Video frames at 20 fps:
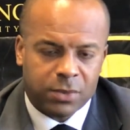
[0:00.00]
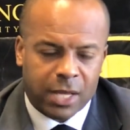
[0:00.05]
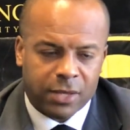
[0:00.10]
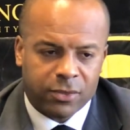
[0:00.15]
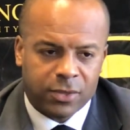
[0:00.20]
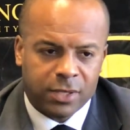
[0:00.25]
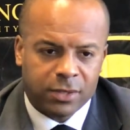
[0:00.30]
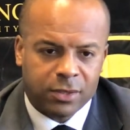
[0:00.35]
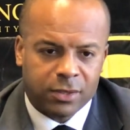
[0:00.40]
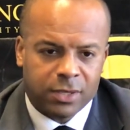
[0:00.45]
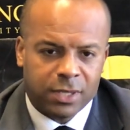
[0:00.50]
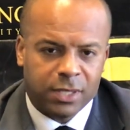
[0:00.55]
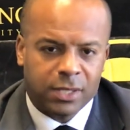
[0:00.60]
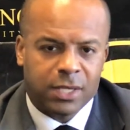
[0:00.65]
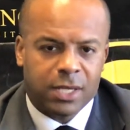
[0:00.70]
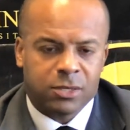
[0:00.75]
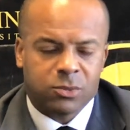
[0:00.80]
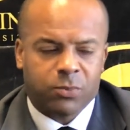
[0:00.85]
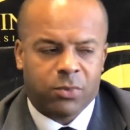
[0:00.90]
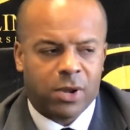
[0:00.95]
I think the thing
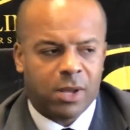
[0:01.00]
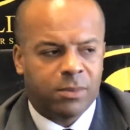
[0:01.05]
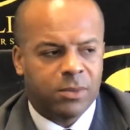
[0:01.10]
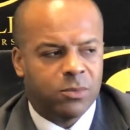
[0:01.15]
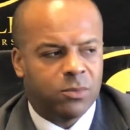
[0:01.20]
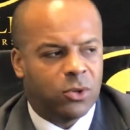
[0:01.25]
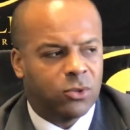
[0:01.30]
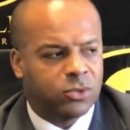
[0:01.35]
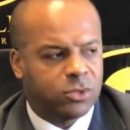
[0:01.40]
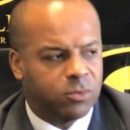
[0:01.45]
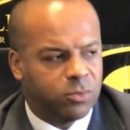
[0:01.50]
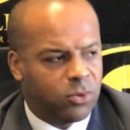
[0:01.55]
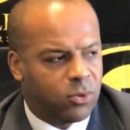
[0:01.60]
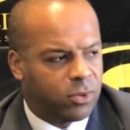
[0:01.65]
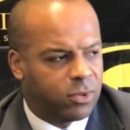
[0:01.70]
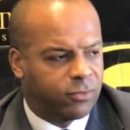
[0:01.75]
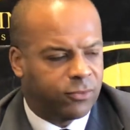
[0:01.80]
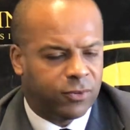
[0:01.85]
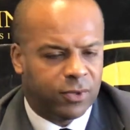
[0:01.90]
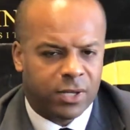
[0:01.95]
that's probably most
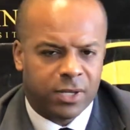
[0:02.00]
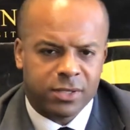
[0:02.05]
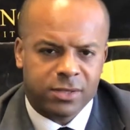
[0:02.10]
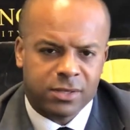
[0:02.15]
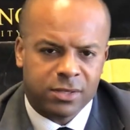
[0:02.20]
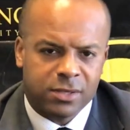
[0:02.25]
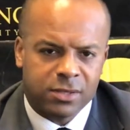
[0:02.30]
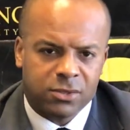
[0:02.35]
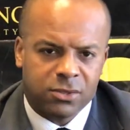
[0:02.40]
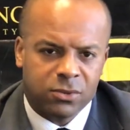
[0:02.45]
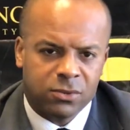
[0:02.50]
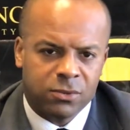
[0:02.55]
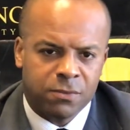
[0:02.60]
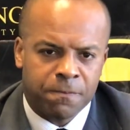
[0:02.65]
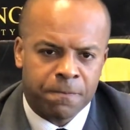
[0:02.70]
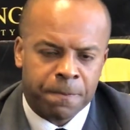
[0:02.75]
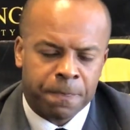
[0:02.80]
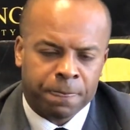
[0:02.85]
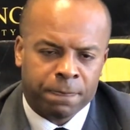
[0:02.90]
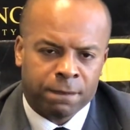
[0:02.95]
important for us is
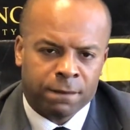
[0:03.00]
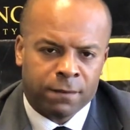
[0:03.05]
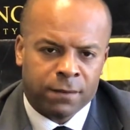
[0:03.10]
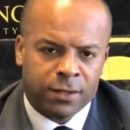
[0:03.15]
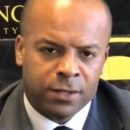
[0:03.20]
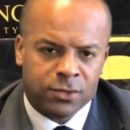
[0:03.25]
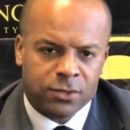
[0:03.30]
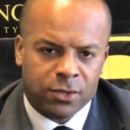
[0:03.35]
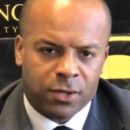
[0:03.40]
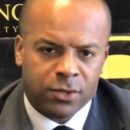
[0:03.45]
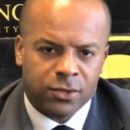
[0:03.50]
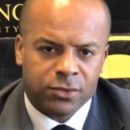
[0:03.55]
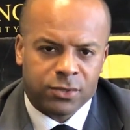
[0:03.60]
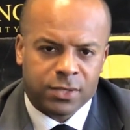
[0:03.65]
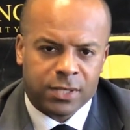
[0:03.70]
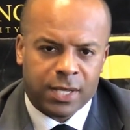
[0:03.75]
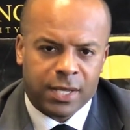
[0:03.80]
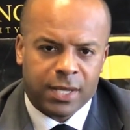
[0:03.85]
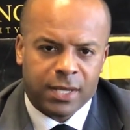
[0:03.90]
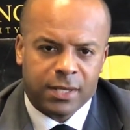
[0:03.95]
to
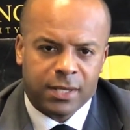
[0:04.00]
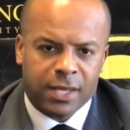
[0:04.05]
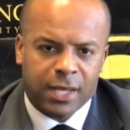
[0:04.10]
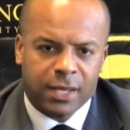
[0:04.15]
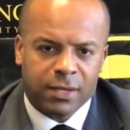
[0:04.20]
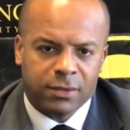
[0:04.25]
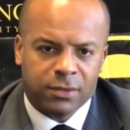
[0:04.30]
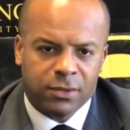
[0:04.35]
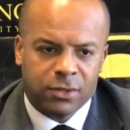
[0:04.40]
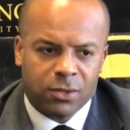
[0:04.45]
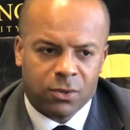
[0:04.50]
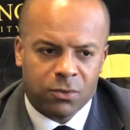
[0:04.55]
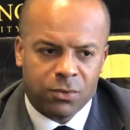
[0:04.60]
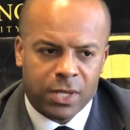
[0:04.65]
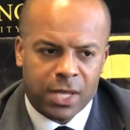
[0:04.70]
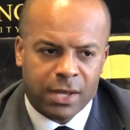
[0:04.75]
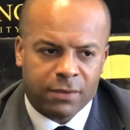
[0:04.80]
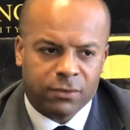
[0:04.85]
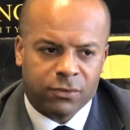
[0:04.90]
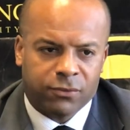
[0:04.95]
understand that, you know,
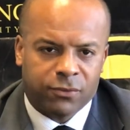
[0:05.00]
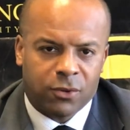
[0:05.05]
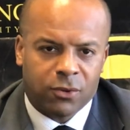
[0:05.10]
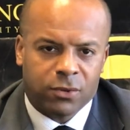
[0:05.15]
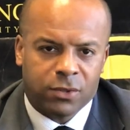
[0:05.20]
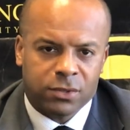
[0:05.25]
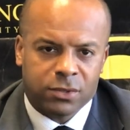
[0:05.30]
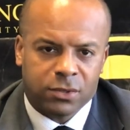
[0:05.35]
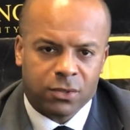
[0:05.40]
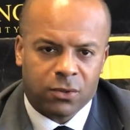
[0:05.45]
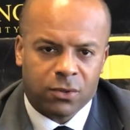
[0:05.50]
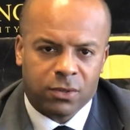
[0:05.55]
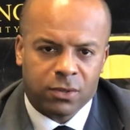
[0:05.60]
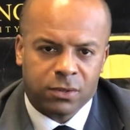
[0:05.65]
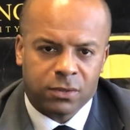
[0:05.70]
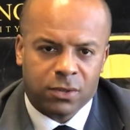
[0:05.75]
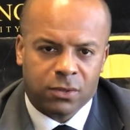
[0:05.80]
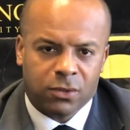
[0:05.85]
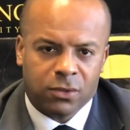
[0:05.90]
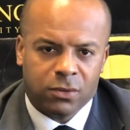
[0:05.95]
we have to focus
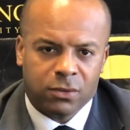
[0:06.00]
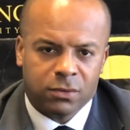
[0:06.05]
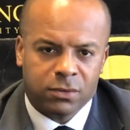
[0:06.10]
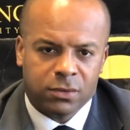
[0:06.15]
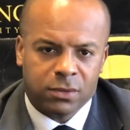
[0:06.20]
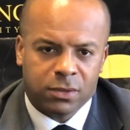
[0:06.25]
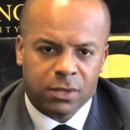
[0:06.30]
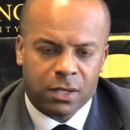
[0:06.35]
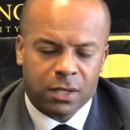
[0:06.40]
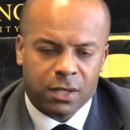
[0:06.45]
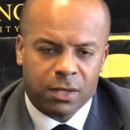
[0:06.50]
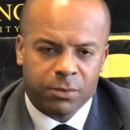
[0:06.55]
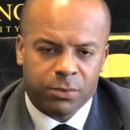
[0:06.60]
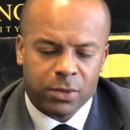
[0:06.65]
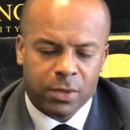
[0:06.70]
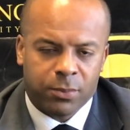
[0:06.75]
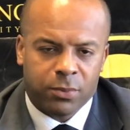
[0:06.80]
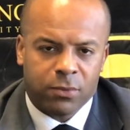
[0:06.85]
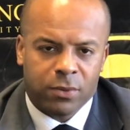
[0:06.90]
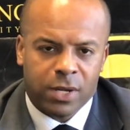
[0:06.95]
on
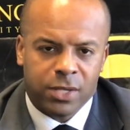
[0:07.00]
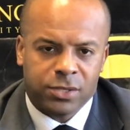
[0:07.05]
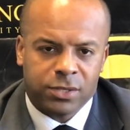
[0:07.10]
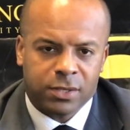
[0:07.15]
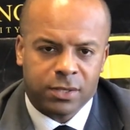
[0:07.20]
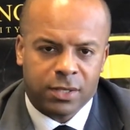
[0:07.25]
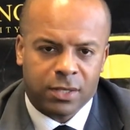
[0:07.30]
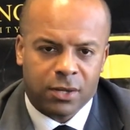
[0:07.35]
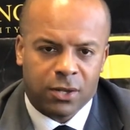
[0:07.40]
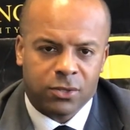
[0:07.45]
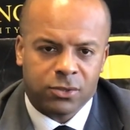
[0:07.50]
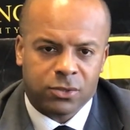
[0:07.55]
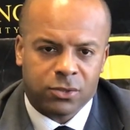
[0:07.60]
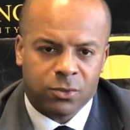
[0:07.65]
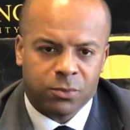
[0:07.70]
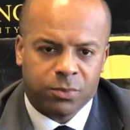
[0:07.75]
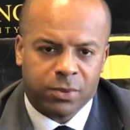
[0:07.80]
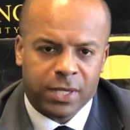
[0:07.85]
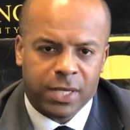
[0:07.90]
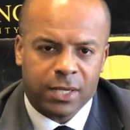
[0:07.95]
preparation and
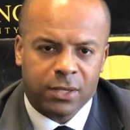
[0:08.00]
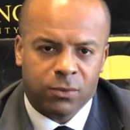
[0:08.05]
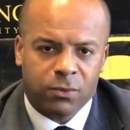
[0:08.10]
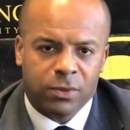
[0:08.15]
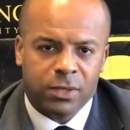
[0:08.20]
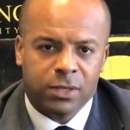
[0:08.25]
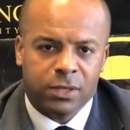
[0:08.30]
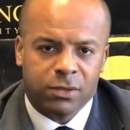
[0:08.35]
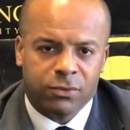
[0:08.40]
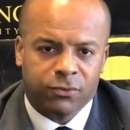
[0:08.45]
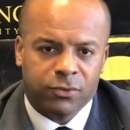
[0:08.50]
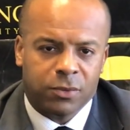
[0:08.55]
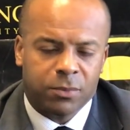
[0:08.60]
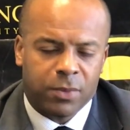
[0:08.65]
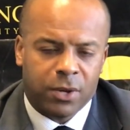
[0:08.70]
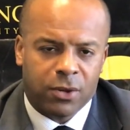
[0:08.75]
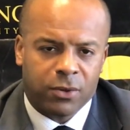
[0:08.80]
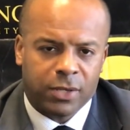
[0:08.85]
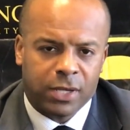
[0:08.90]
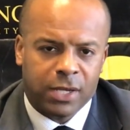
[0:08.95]
also playing a really good
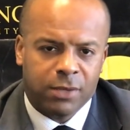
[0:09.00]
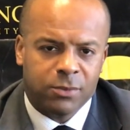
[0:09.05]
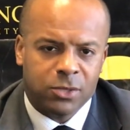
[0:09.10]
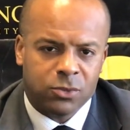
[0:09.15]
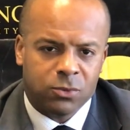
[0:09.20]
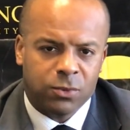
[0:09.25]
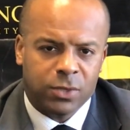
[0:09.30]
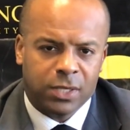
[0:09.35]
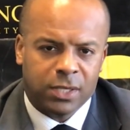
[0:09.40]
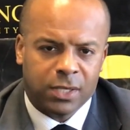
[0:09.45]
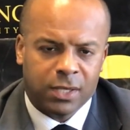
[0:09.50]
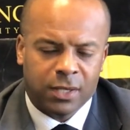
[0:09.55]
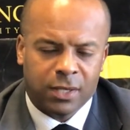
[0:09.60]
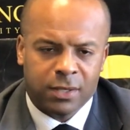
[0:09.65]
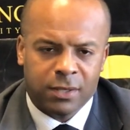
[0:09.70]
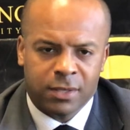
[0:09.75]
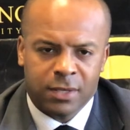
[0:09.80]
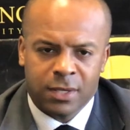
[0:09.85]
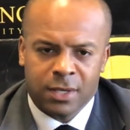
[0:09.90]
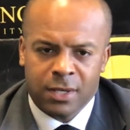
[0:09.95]
football game this
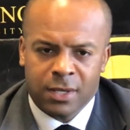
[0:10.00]
weekend,